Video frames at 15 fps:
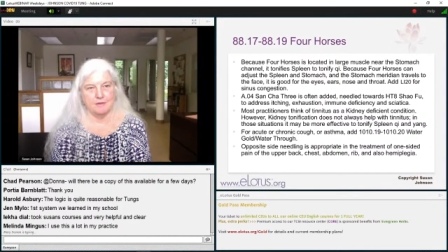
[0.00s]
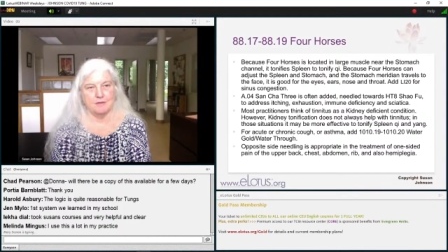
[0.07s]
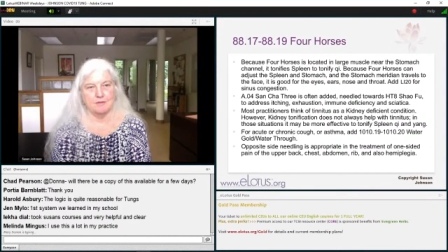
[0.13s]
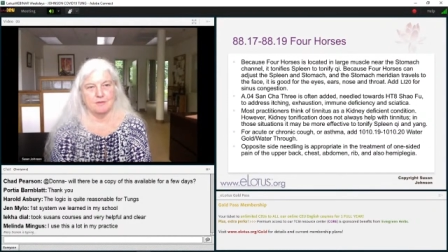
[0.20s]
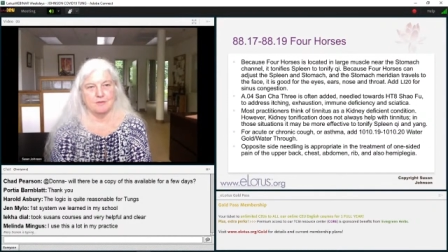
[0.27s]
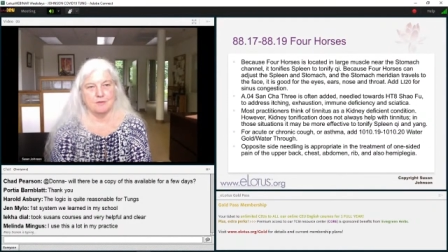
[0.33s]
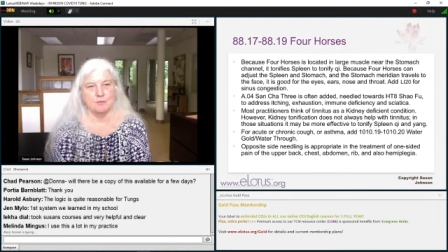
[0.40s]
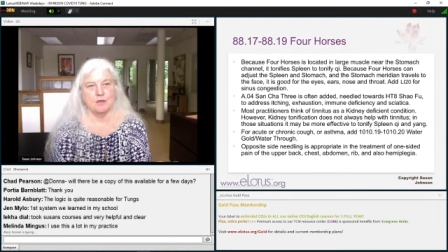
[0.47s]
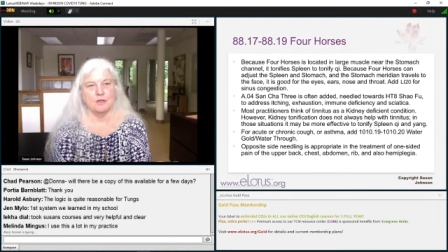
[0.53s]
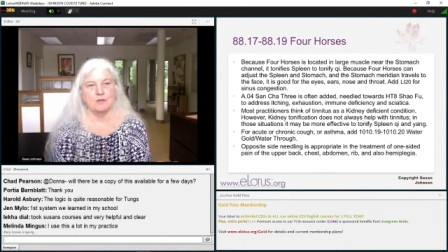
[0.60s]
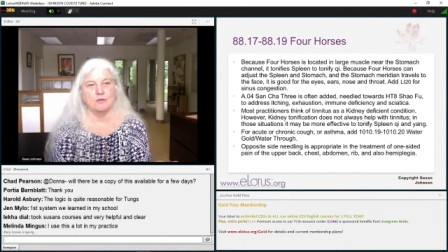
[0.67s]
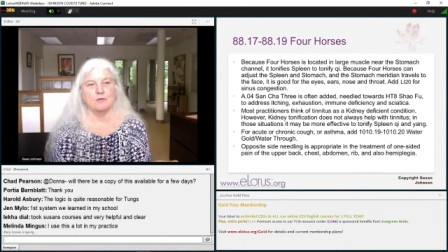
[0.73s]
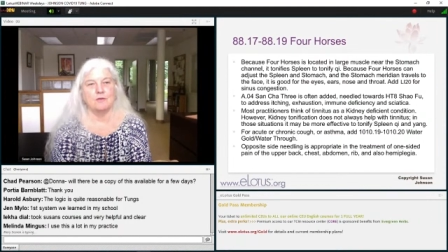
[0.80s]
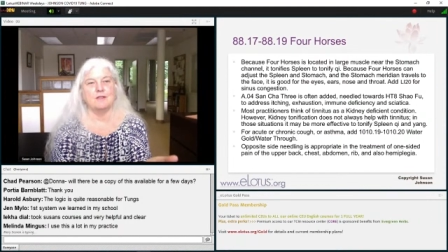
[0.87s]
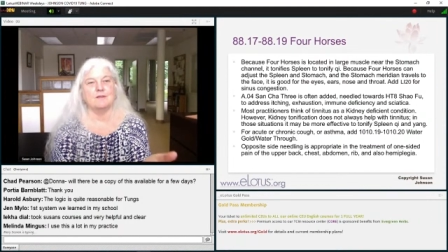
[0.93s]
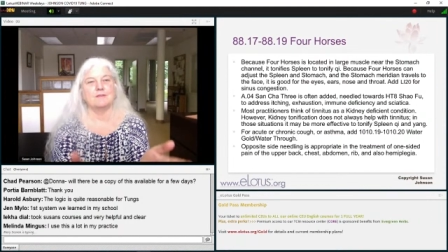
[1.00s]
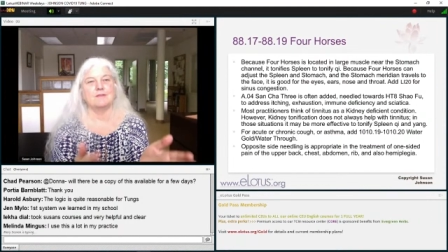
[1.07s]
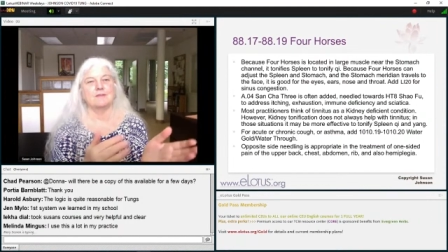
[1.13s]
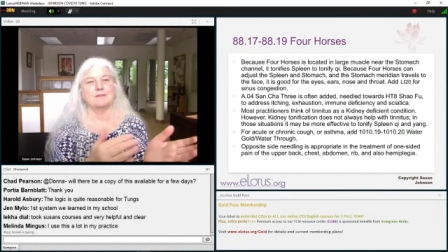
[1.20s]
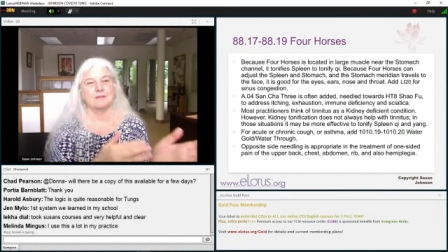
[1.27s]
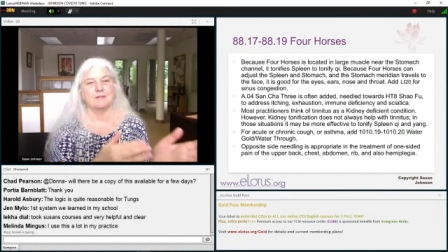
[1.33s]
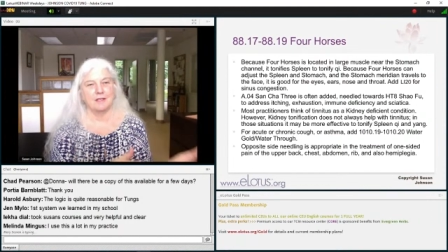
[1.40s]
This is the one who needs
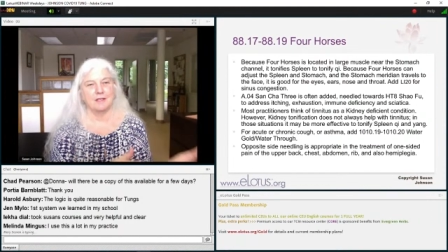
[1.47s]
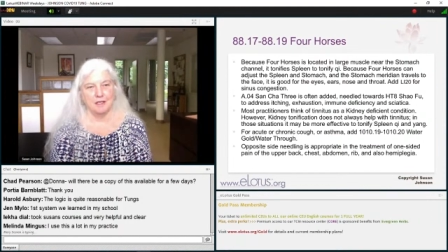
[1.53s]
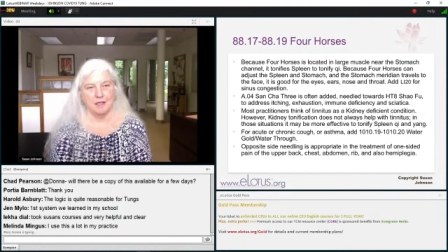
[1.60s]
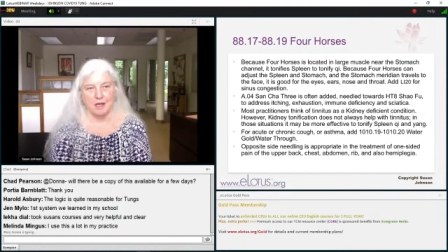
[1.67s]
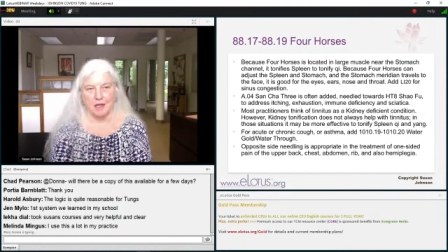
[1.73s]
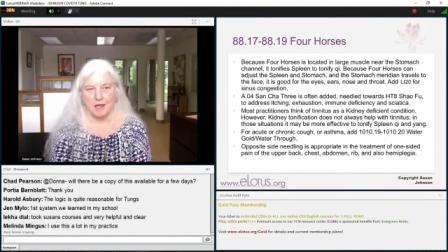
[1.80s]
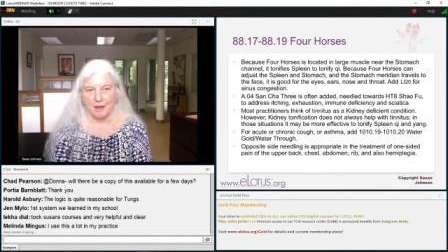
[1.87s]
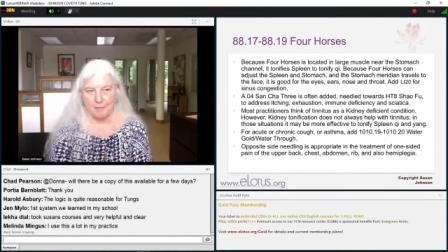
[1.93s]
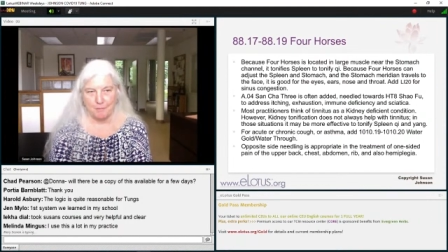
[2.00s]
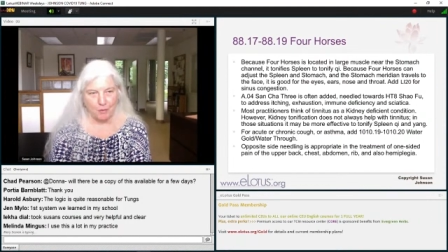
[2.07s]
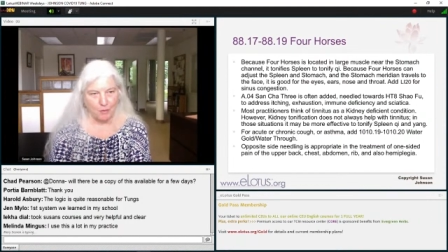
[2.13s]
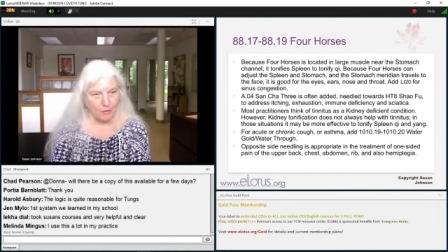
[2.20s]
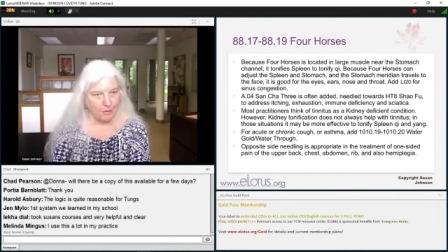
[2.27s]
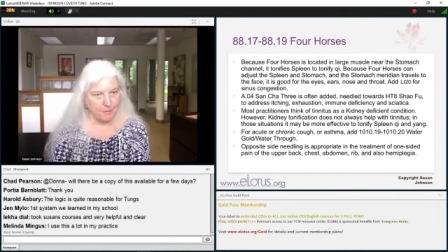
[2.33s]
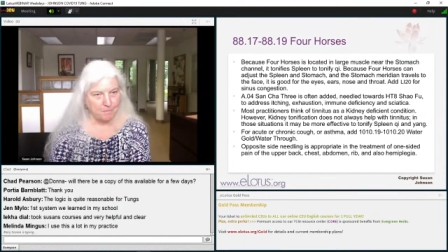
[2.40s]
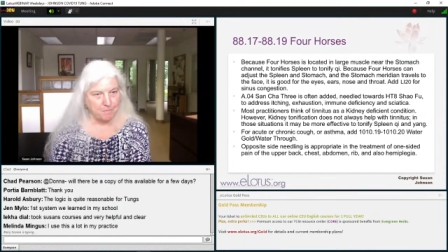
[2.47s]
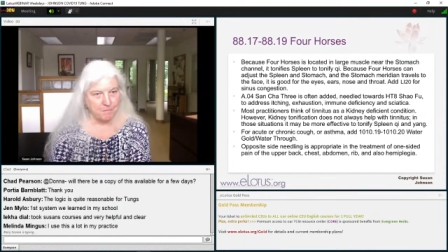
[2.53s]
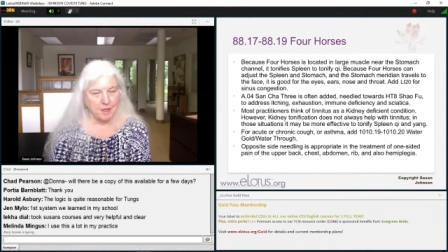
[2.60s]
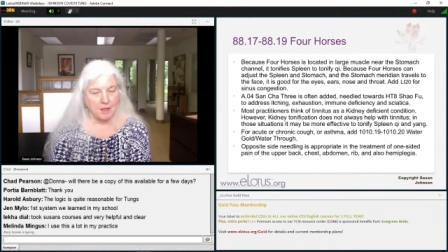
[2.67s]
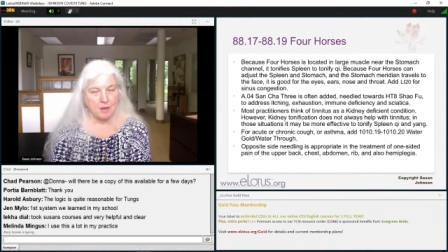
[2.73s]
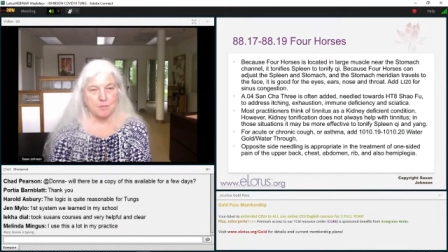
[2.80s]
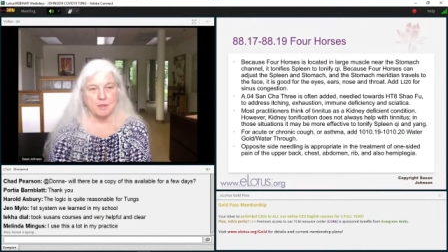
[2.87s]
to study a lot more
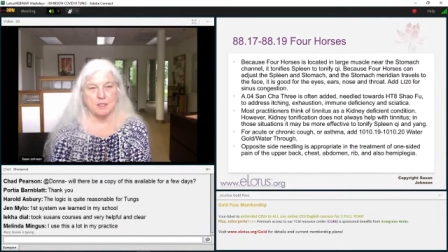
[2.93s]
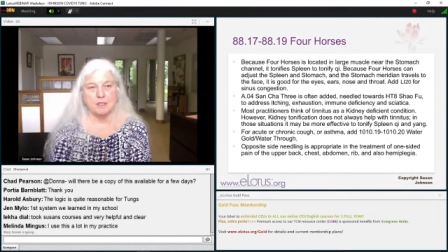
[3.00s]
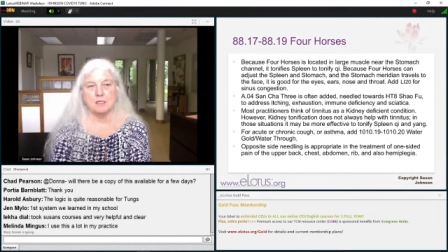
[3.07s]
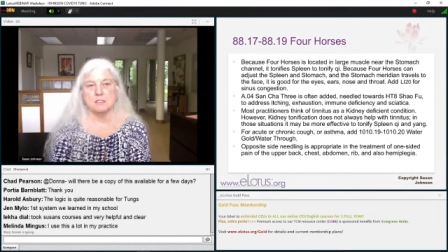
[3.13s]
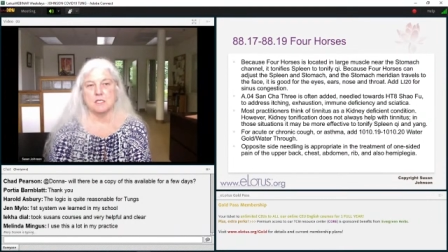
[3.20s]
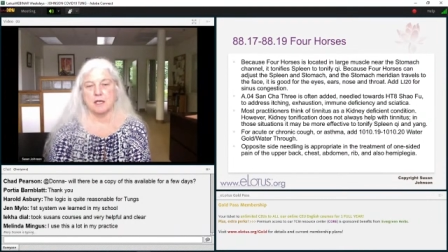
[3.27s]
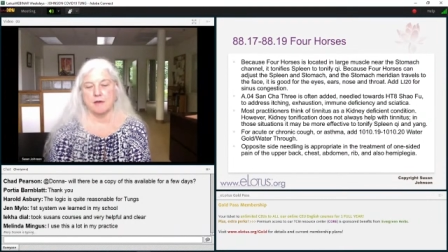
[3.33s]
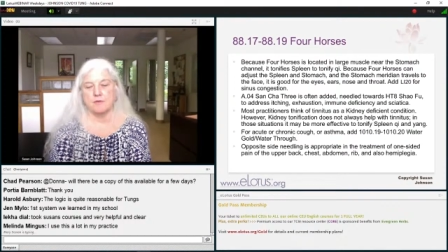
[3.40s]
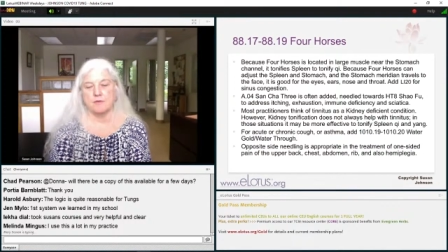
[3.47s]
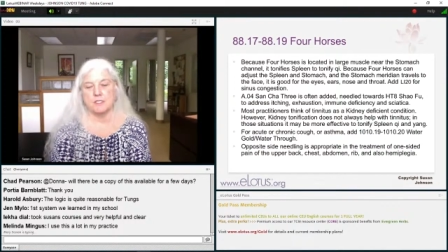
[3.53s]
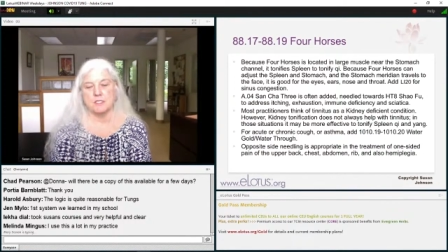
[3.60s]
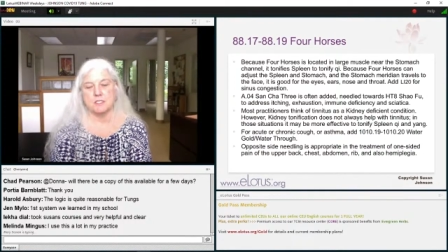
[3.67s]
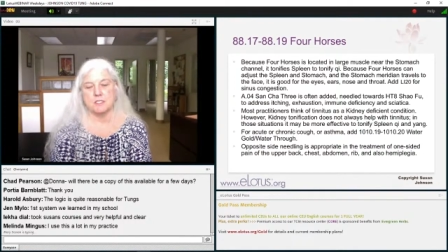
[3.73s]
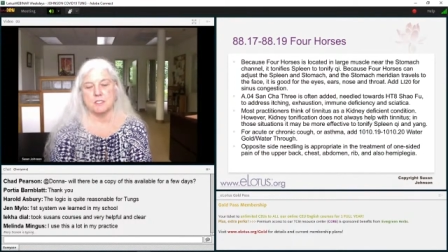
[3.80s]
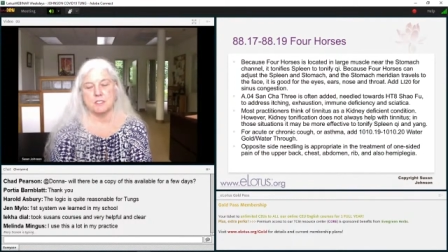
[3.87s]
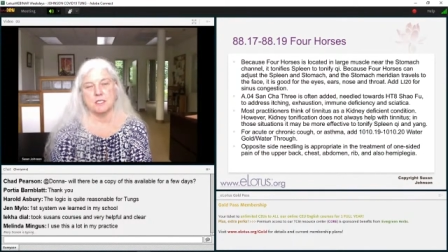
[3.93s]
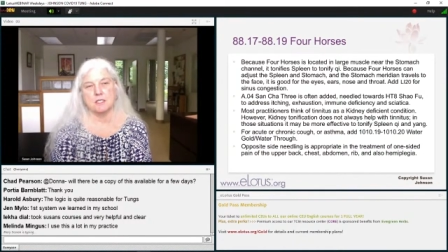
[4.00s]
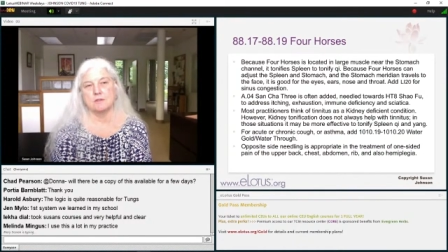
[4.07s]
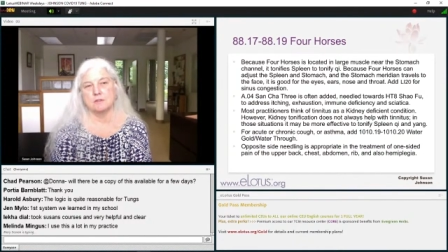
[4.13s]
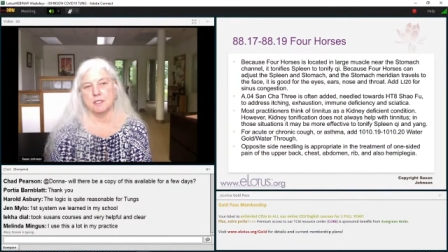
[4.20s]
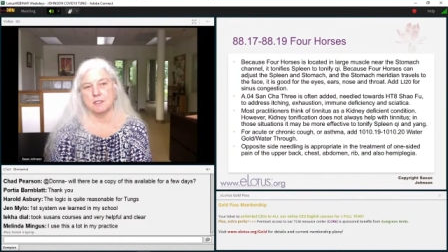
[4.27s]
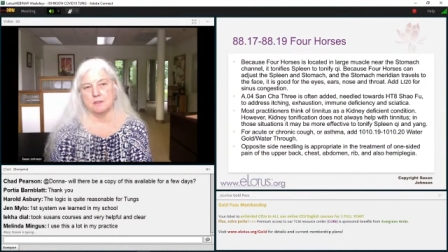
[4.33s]
because every
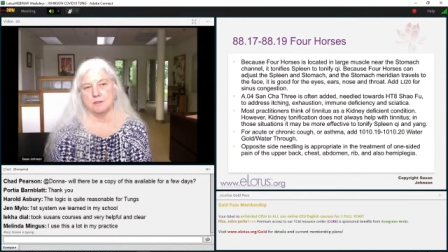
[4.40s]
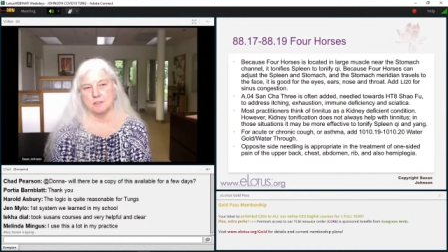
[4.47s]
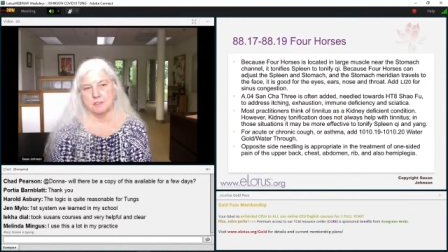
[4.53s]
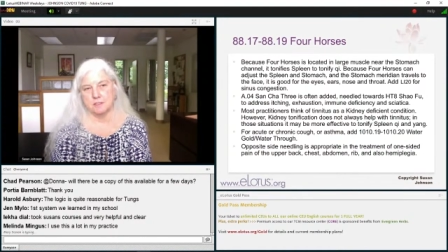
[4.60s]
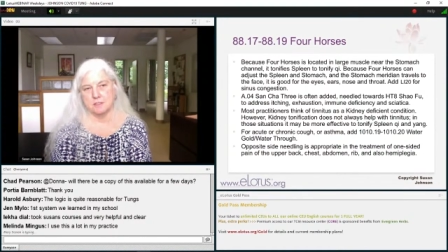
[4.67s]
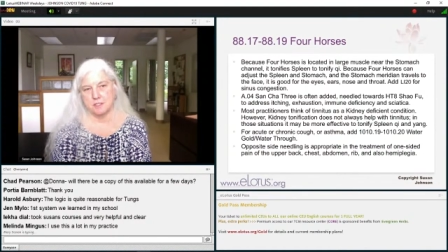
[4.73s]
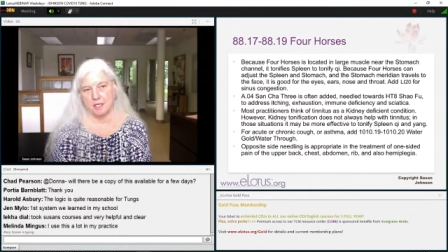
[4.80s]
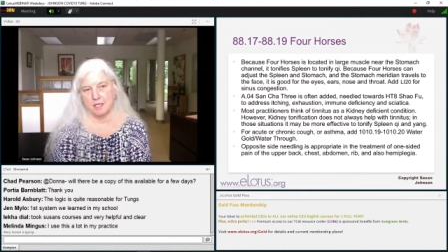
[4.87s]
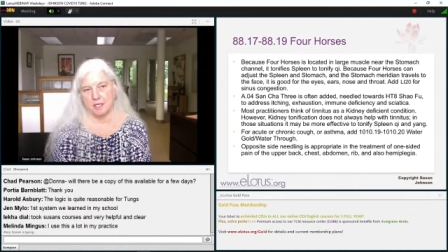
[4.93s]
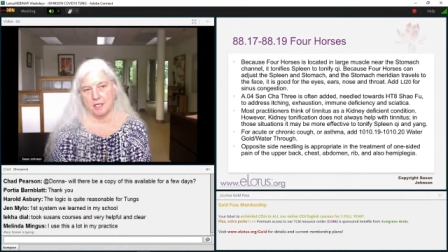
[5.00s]
single needle is taken